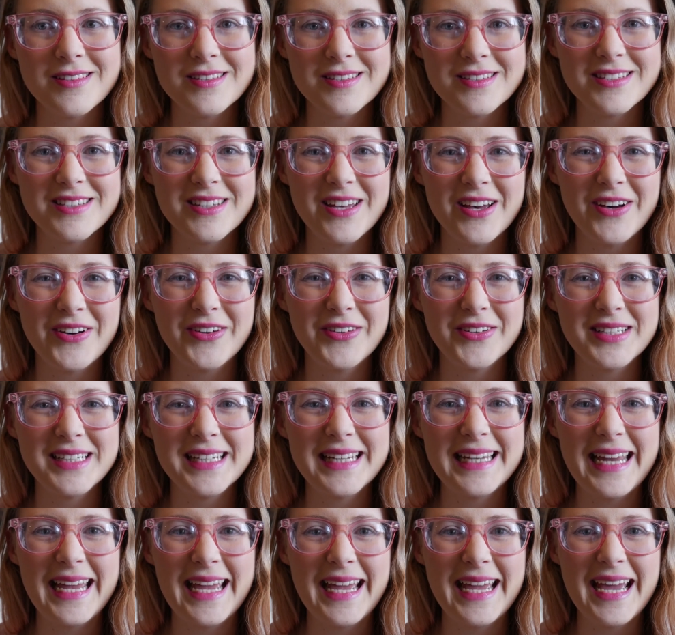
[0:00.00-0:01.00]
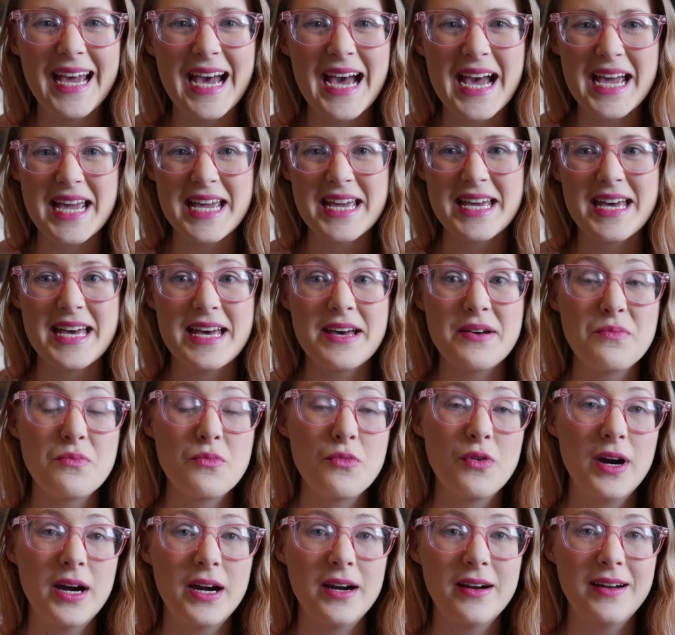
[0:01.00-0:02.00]
So today I am
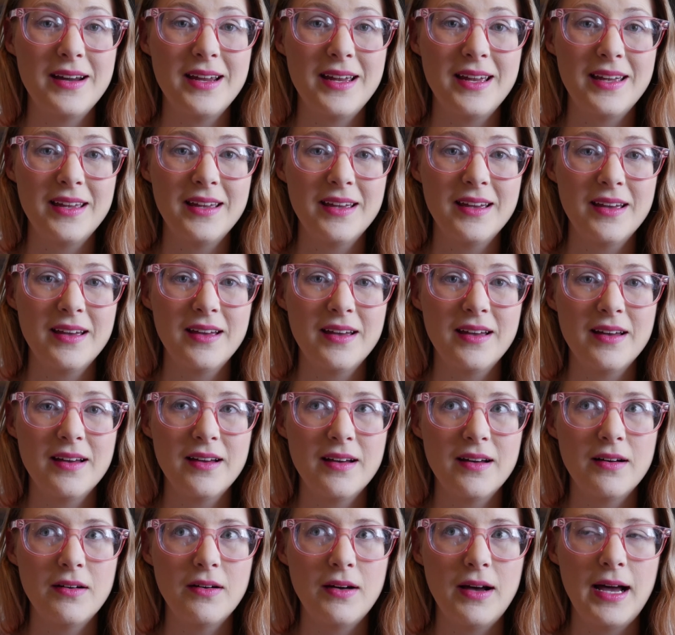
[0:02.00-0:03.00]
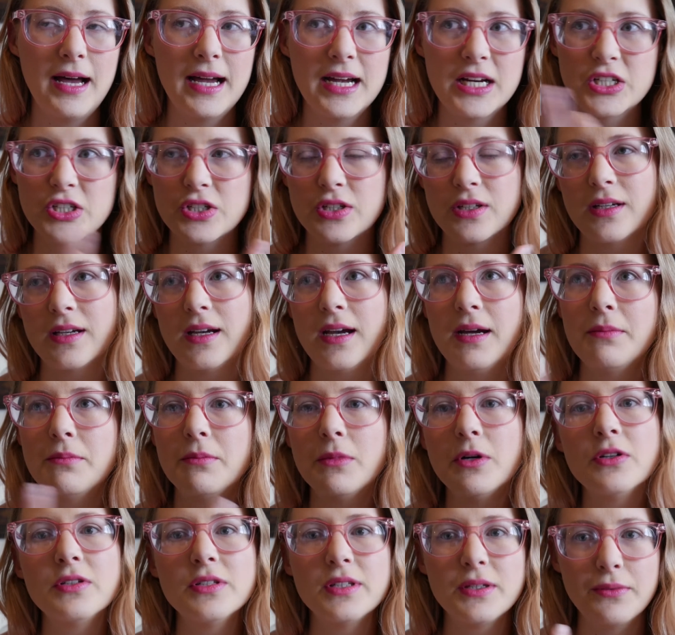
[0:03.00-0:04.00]
wearing, actually, I'm
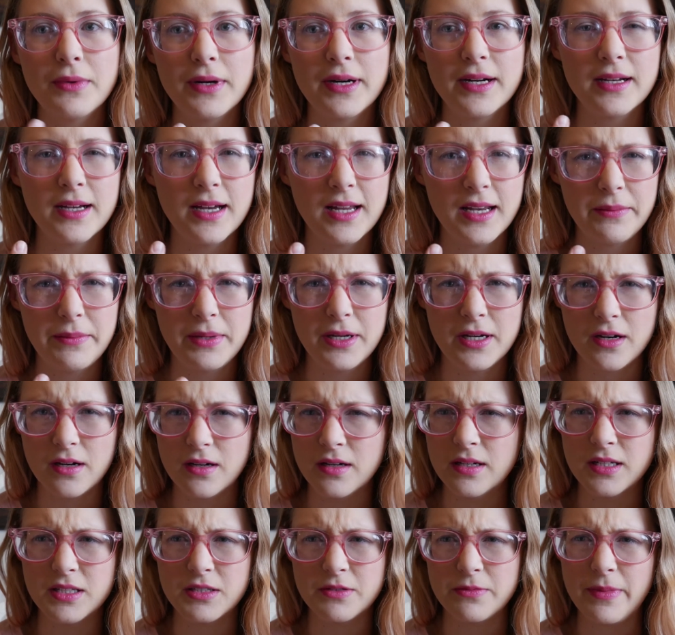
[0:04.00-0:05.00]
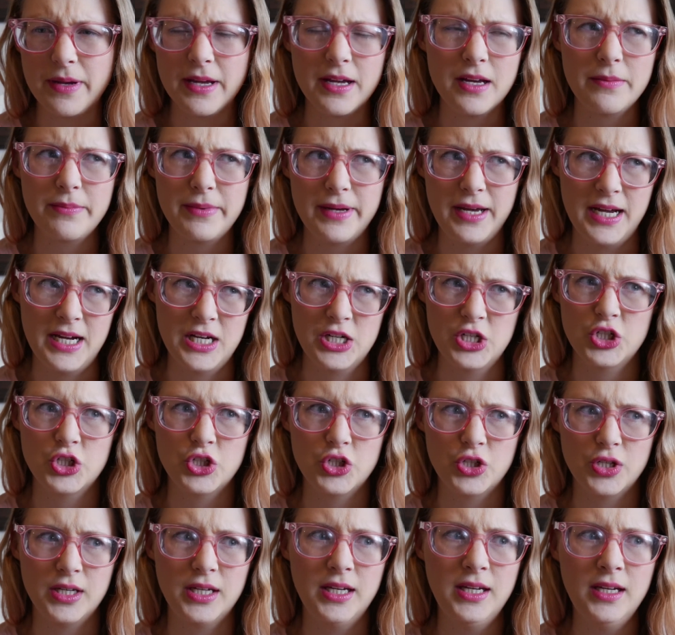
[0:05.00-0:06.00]
mostly wearing Honeybee Gardens makeup
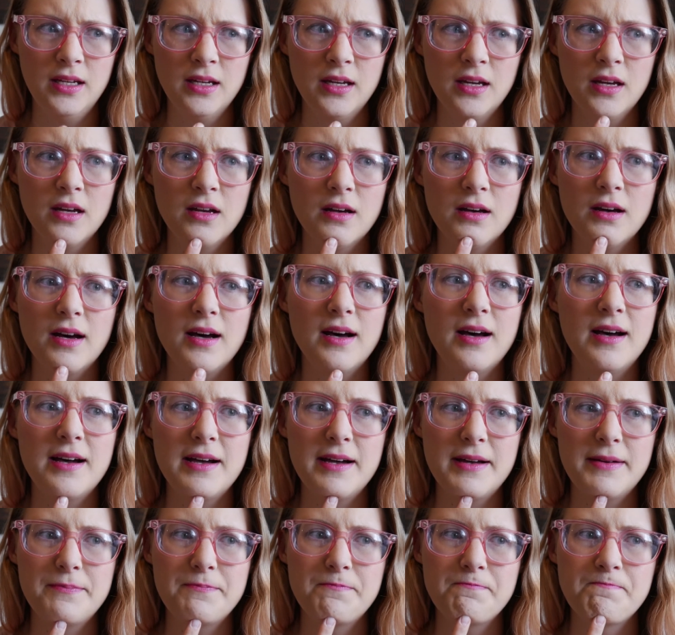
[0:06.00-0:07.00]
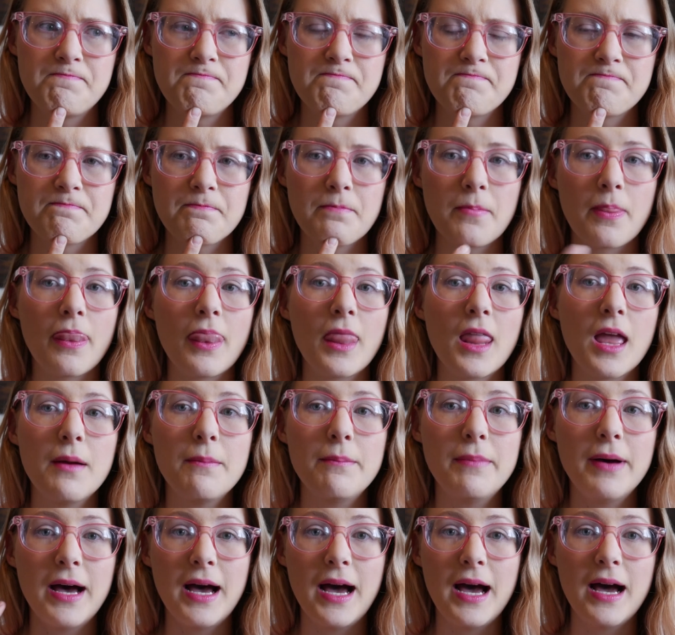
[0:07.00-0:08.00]
actually. Um,
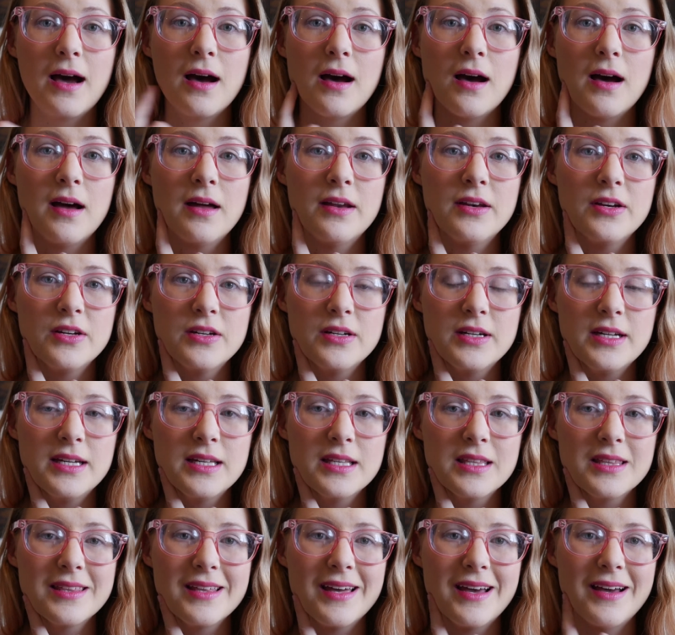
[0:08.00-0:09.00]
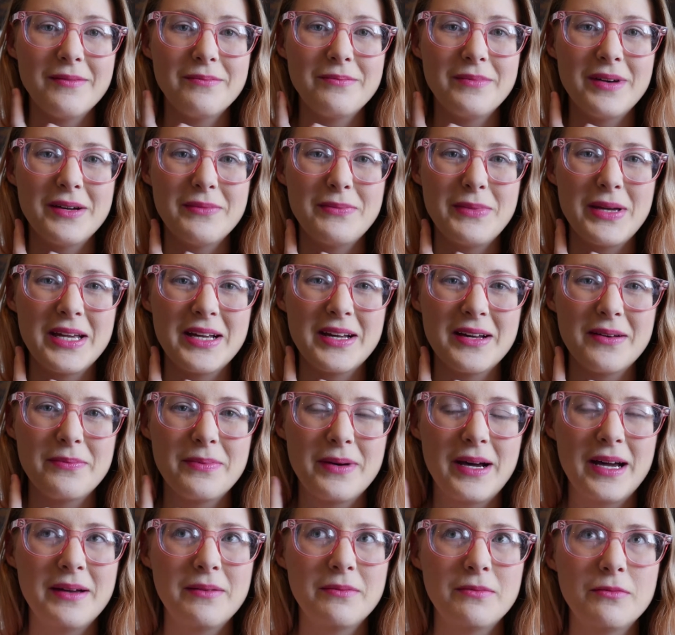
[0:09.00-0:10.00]
but underneath my makeup,
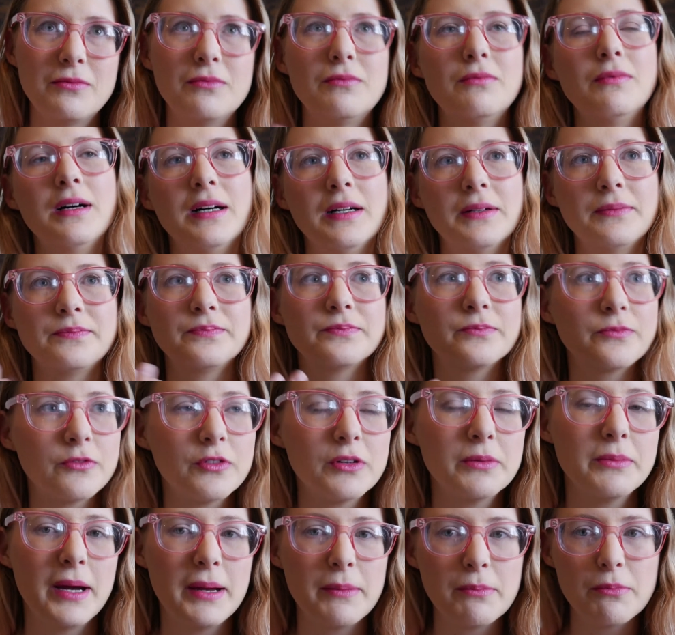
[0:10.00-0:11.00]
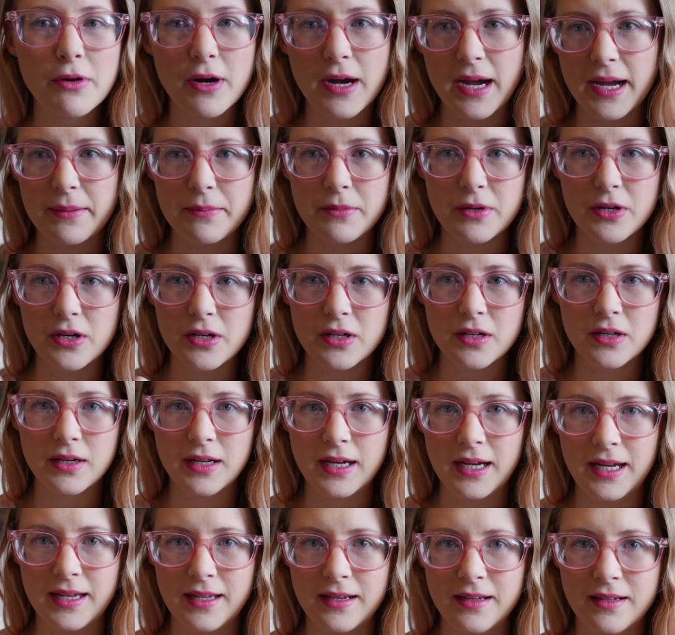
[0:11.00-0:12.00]
I'm, well, for my primer
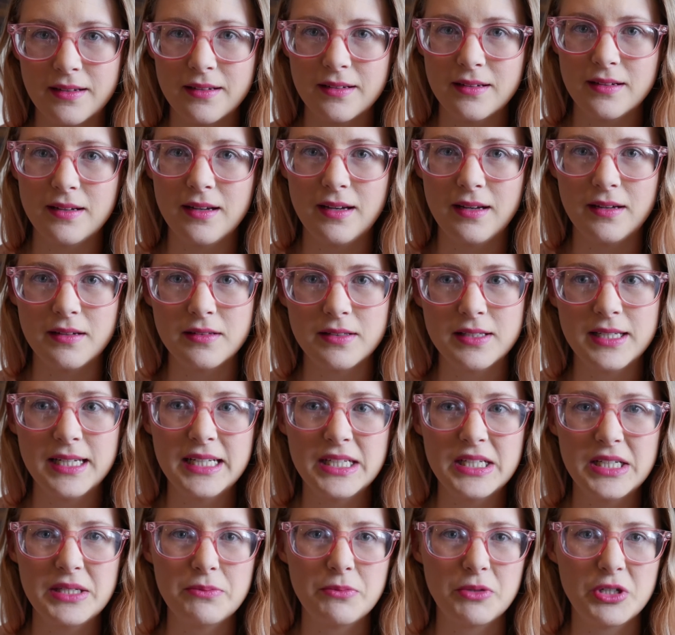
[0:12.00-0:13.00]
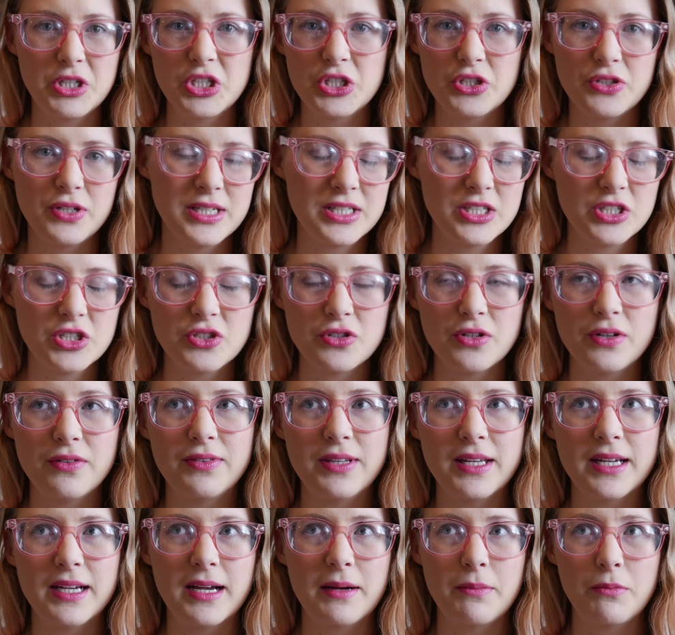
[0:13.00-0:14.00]
and tinted moisturizer sort of thing.